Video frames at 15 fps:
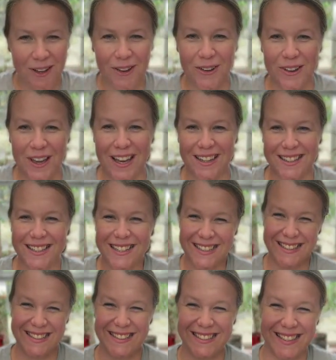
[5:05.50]
Okay.
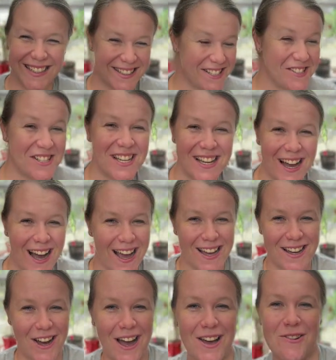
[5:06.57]
You see,
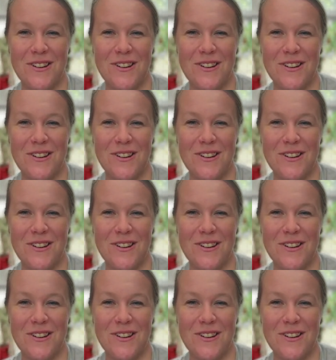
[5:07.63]
I